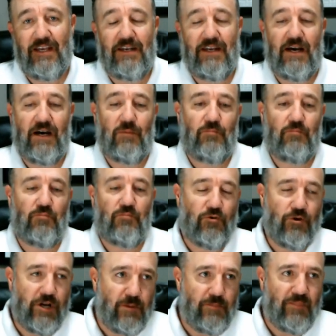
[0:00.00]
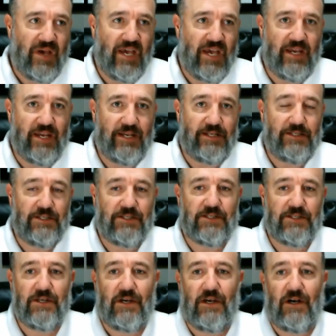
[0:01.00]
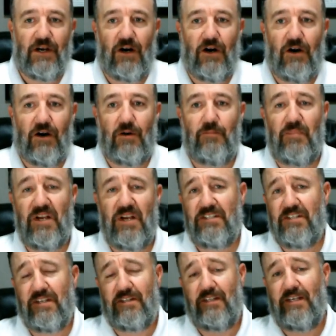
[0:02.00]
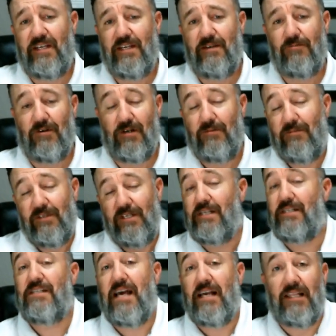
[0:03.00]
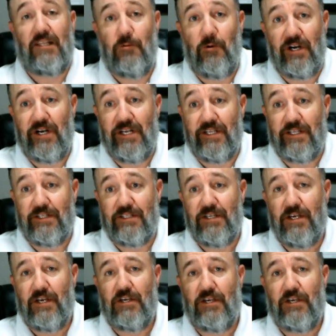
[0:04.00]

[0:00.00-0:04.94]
Now, prepaids are basically, well, exactly what it is.